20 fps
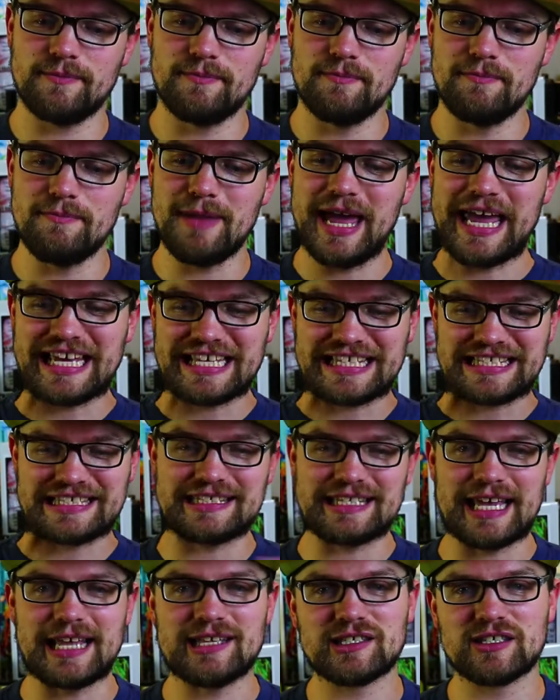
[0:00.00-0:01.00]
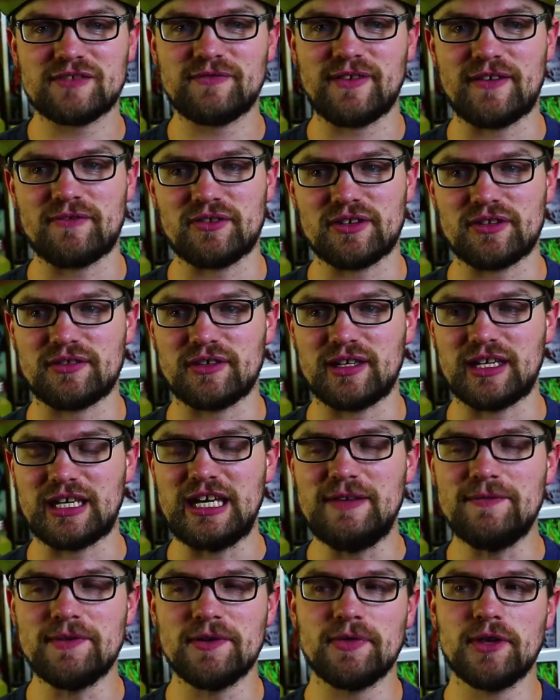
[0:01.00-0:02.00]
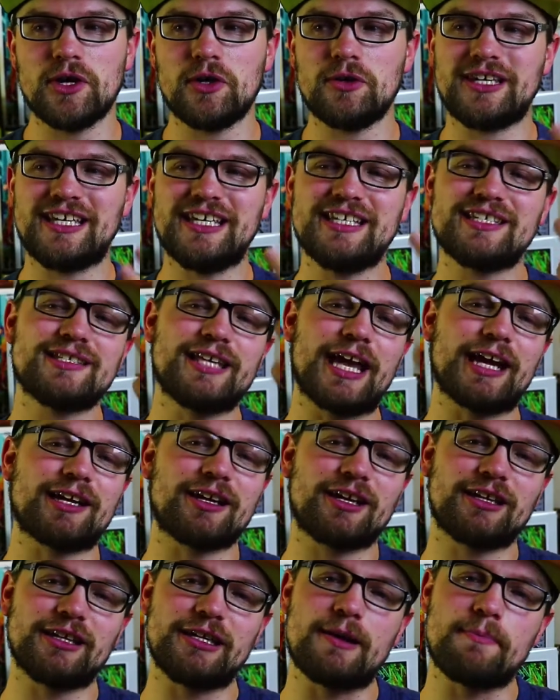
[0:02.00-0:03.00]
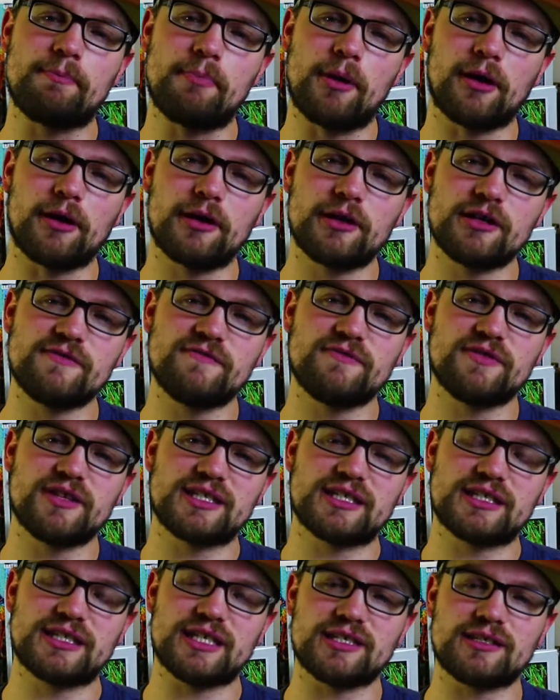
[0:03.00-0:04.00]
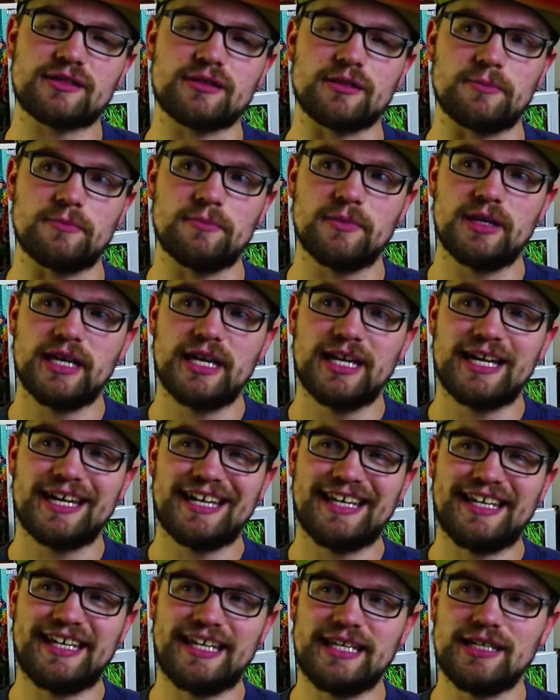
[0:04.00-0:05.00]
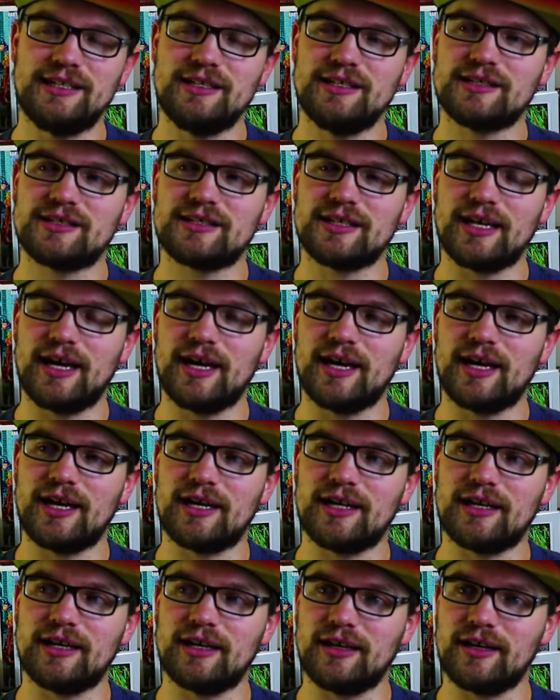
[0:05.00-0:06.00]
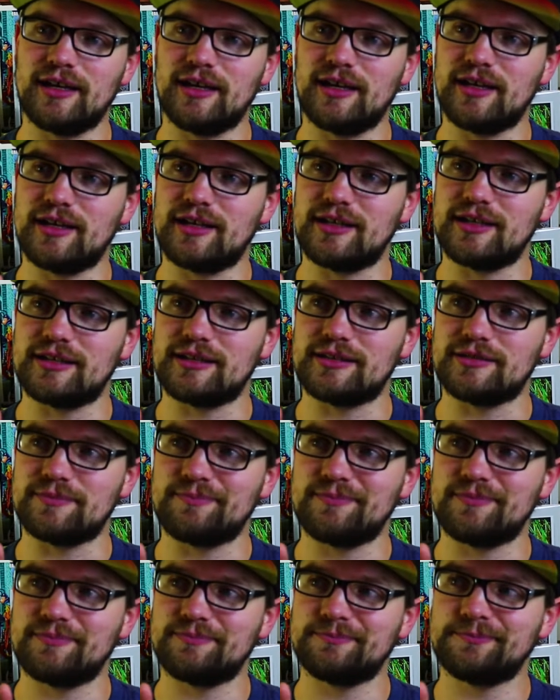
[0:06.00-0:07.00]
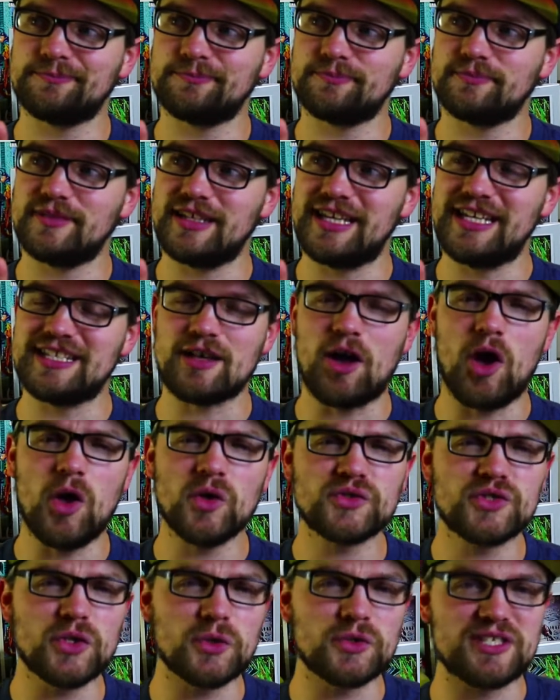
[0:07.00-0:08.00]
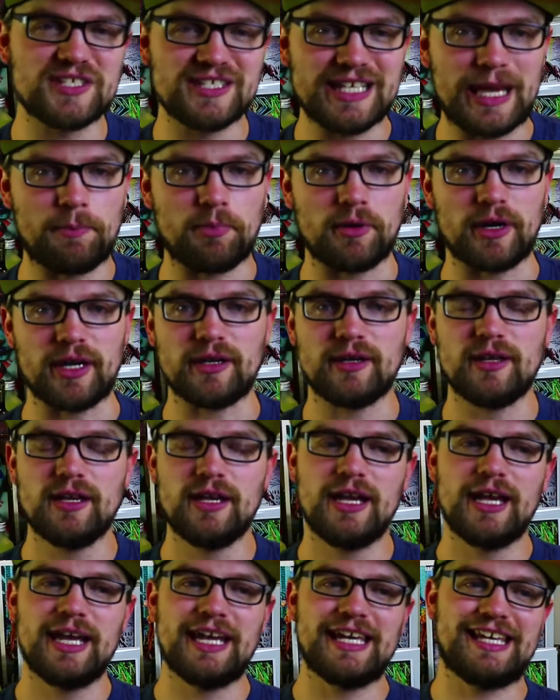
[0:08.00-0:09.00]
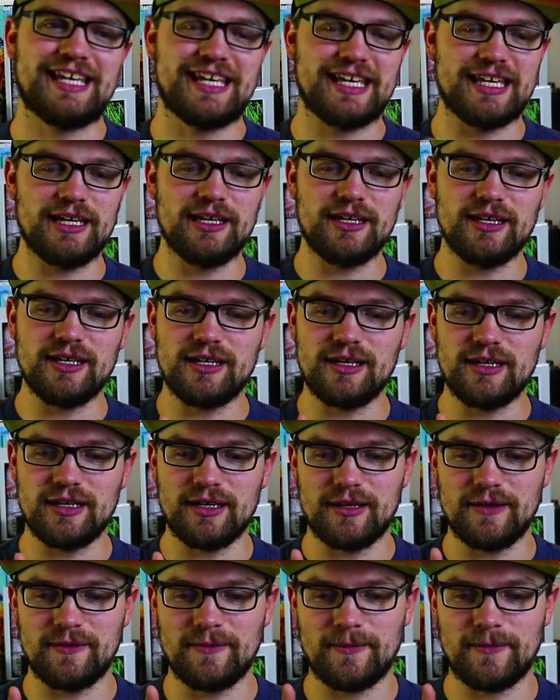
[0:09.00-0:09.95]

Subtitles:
make sense of everything, even though he's technically a part of the system. He's also separate. He